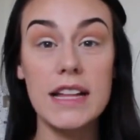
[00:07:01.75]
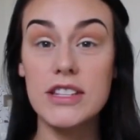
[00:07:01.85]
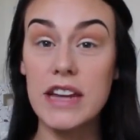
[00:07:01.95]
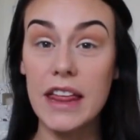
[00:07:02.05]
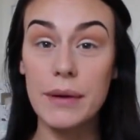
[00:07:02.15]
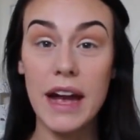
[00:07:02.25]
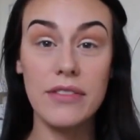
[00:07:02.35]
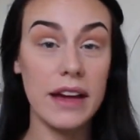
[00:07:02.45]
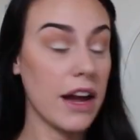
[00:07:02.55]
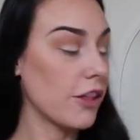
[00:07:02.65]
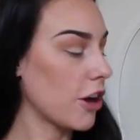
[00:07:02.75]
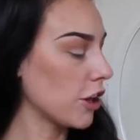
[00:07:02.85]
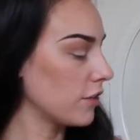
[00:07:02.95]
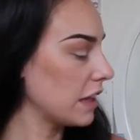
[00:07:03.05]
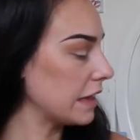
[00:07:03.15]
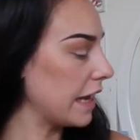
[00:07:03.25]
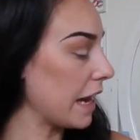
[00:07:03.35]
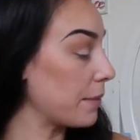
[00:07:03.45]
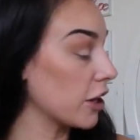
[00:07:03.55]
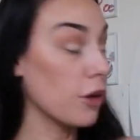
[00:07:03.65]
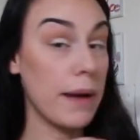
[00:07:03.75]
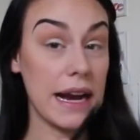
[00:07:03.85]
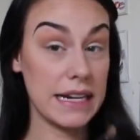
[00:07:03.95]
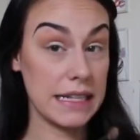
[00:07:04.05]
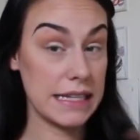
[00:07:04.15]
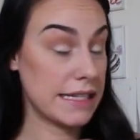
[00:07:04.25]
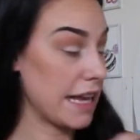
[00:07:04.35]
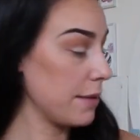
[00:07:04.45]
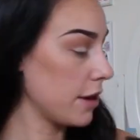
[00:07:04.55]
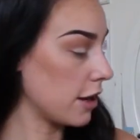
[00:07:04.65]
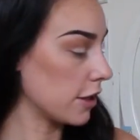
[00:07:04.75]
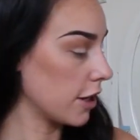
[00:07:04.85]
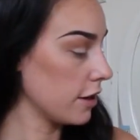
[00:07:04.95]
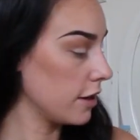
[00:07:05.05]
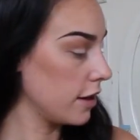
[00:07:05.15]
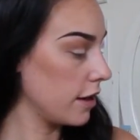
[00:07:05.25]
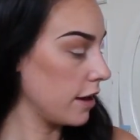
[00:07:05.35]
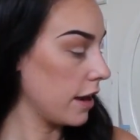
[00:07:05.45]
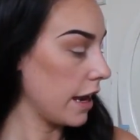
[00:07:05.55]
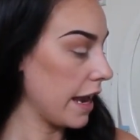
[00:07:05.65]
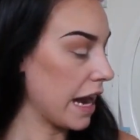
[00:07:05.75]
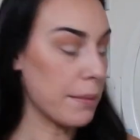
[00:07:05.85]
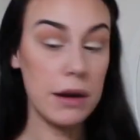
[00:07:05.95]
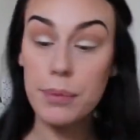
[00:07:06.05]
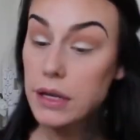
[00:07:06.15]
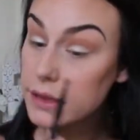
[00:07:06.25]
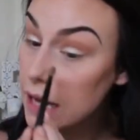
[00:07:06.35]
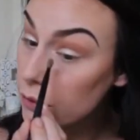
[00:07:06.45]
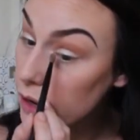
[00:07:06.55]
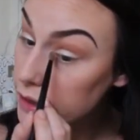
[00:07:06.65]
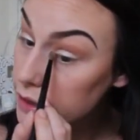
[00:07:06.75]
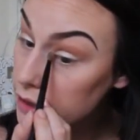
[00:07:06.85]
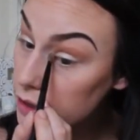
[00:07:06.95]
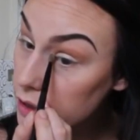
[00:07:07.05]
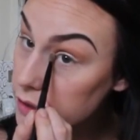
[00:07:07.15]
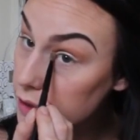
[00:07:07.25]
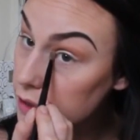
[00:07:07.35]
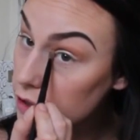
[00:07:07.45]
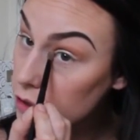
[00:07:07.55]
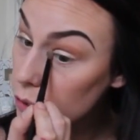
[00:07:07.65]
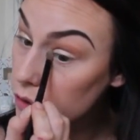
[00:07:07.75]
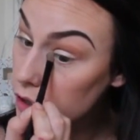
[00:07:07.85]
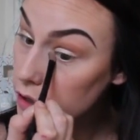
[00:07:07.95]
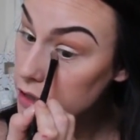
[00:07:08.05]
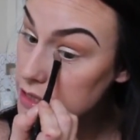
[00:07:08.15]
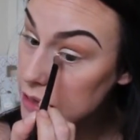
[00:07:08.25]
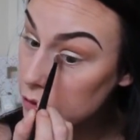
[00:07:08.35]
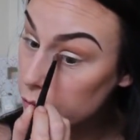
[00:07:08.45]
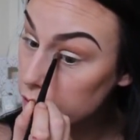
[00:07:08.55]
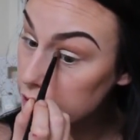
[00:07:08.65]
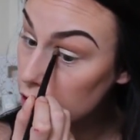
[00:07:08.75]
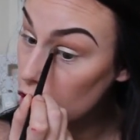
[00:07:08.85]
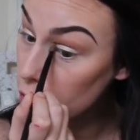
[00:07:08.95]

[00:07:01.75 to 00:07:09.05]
Alright, so now that we have that color all over the lid, I'm going to go back into the same color, and I'm going to put that right here in the inner corner, because that will really